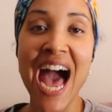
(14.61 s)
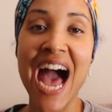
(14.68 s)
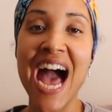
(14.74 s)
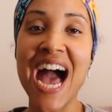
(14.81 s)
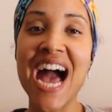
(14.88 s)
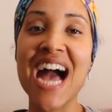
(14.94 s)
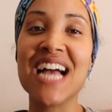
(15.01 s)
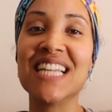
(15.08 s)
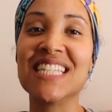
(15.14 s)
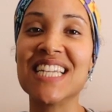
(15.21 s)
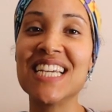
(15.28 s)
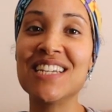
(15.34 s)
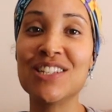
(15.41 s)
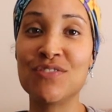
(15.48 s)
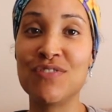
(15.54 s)
And
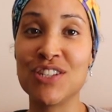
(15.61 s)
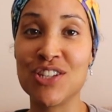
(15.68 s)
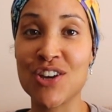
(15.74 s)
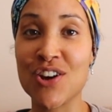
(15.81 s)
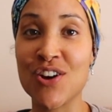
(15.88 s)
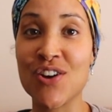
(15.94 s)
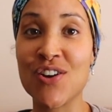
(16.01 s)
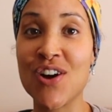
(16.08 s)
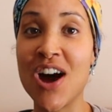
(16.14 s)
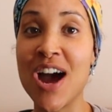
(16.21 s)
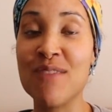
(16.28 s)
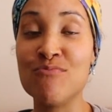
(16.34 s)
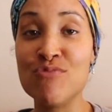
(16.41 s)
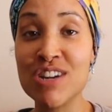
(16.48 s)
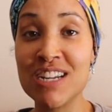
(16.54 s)
in this video,
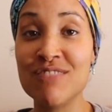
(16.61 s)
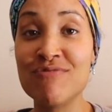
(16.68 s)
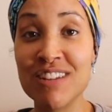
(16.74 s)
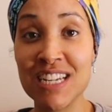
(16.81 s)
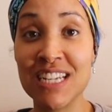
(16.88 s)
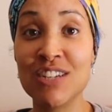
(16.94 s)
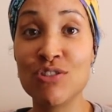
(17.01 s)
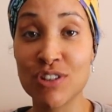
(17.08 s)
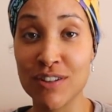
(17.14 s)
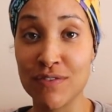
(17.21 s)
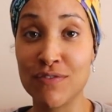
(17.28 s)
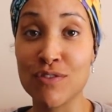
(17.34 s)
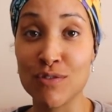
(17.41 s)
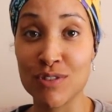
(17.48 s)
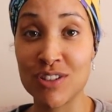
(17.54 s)
I'm really looking
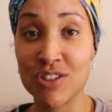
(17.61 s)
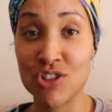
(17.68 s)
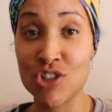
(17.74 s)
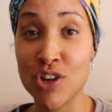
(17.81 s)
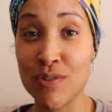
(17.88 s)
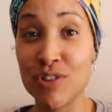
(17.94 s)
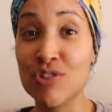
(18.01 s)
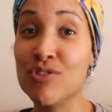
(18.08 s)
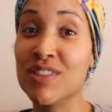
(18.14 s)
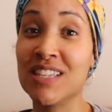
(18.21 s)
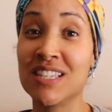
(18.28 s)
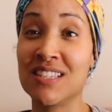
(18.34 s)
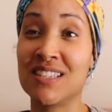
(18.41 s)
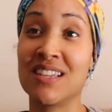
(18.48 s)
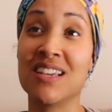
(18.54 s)
forward to showing you
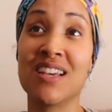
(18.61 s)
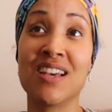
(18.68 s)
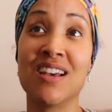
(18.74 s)
this